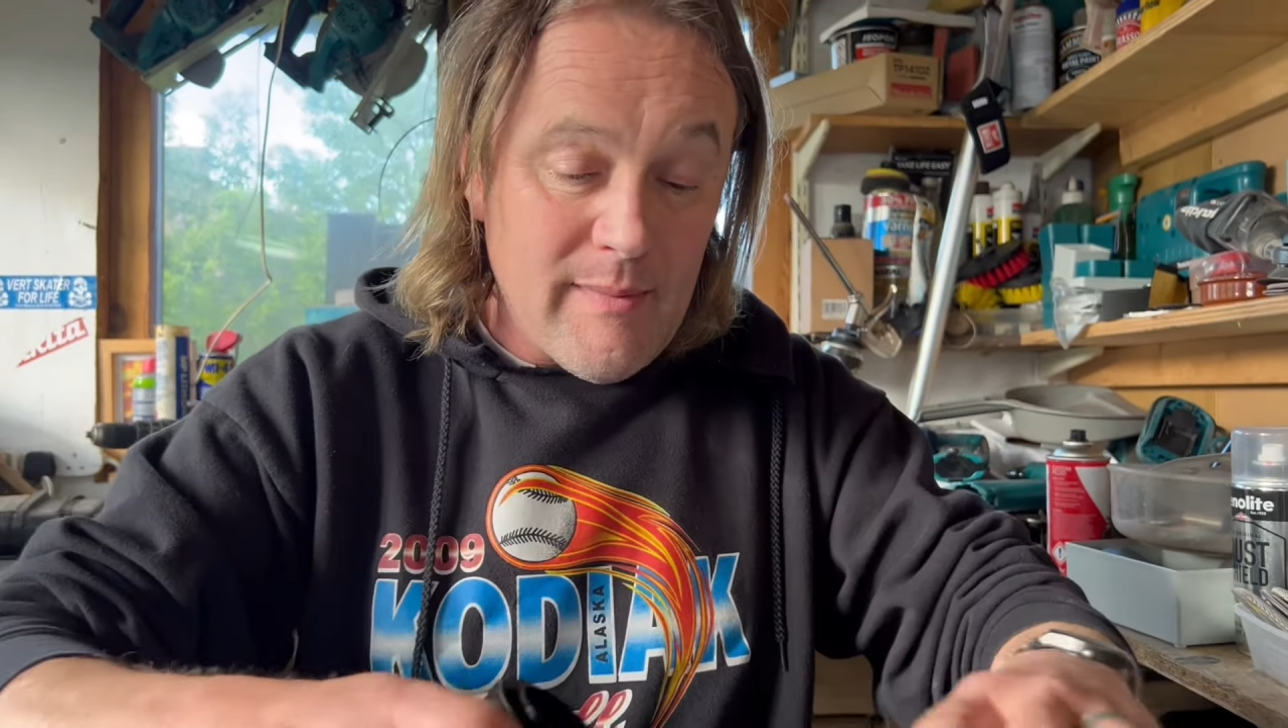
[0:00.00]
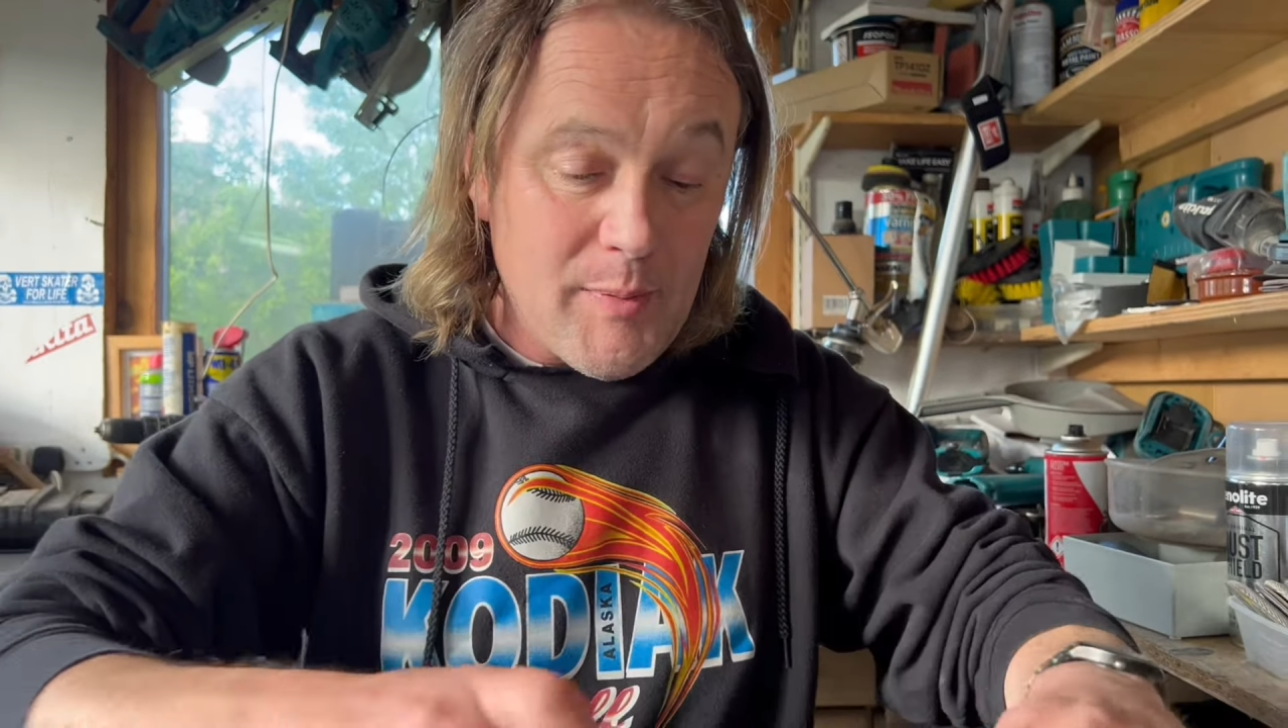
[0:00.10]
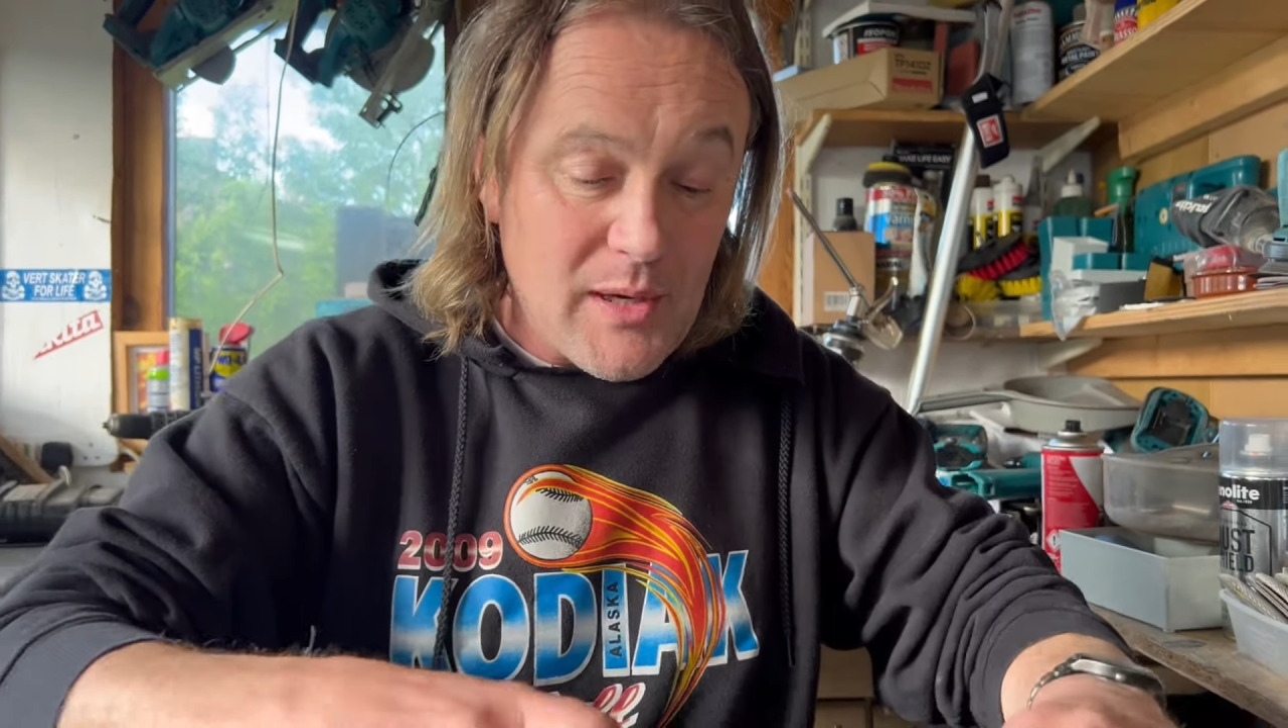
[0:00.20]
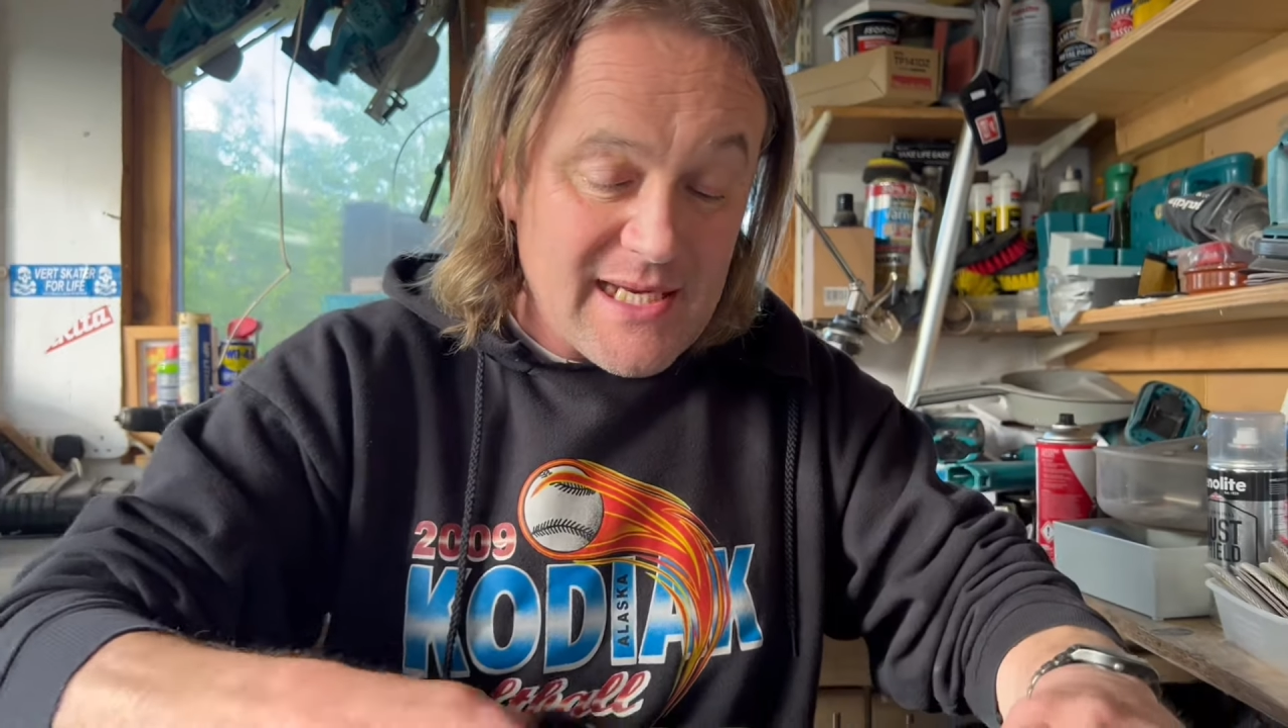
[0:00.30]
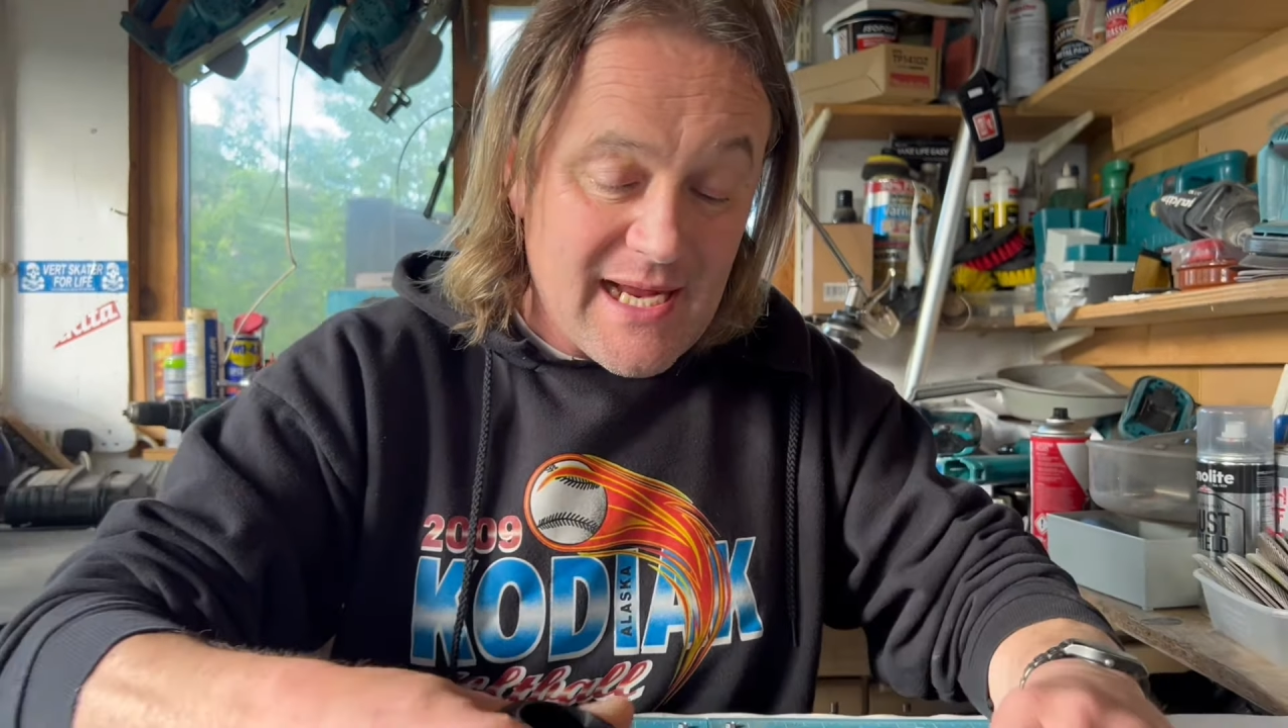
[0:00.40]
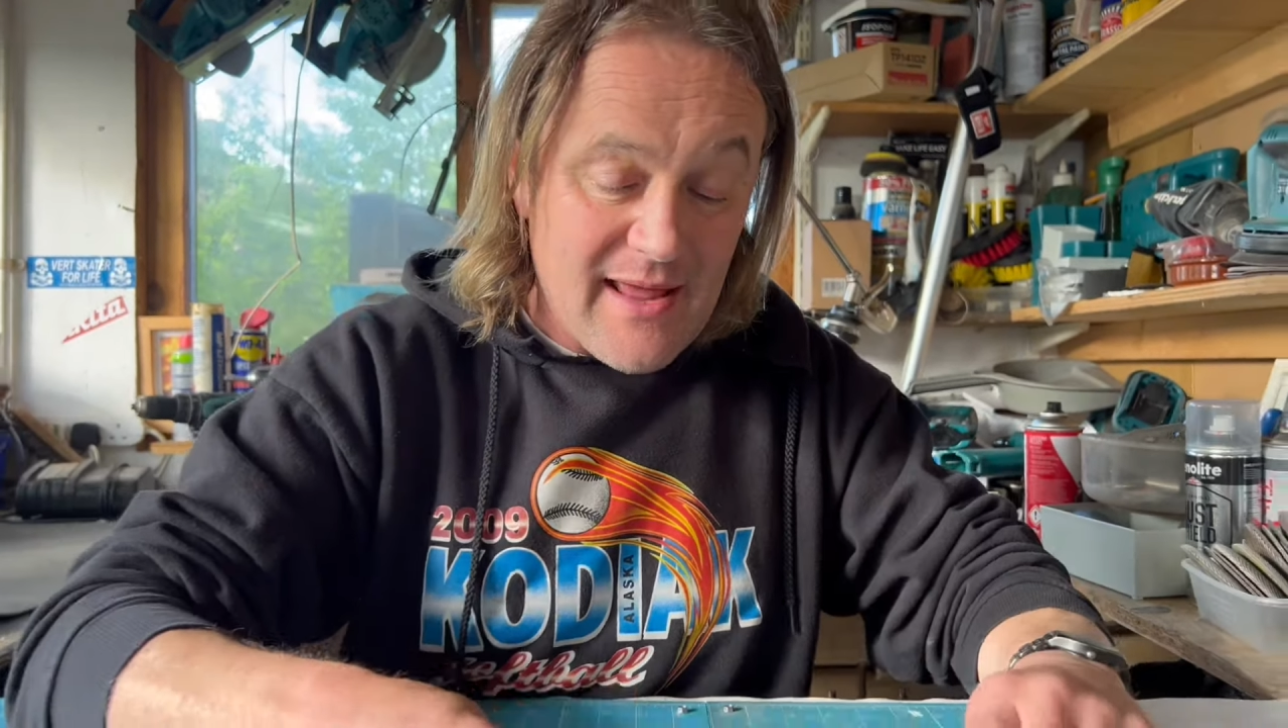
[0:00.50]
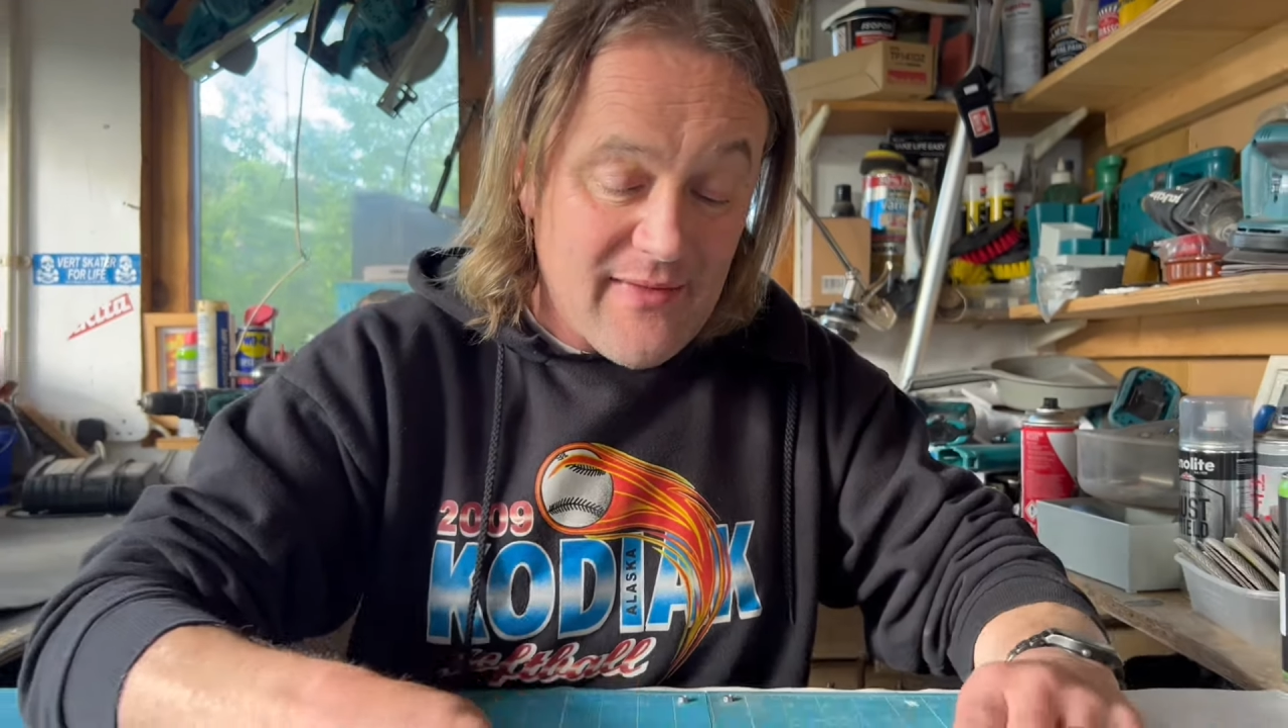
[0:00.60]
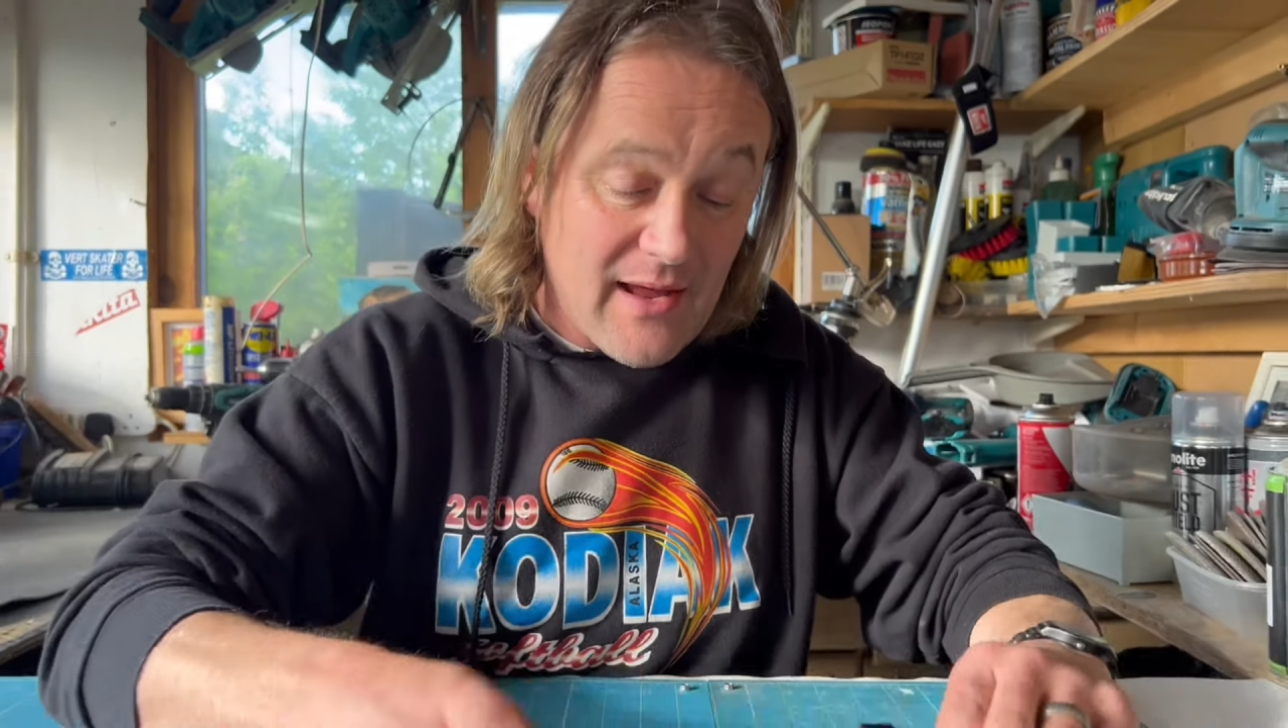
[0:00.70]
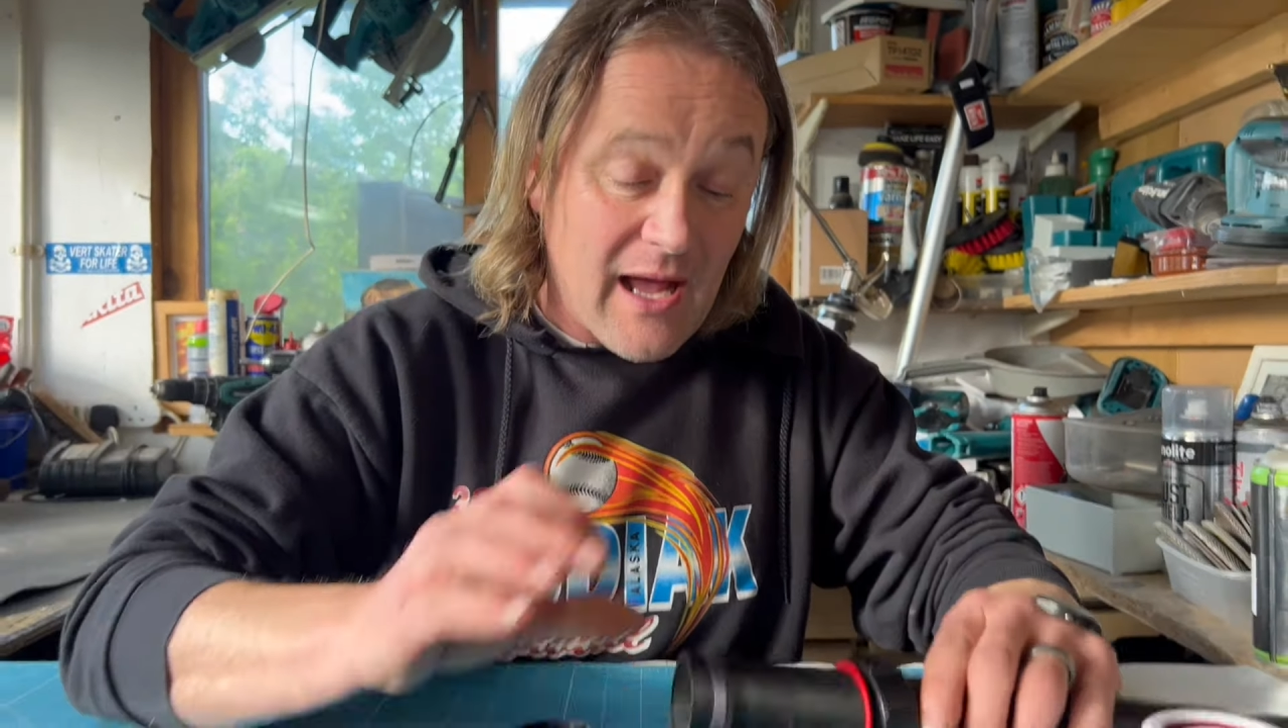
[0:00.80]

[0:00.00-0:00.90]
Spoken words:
we put it together,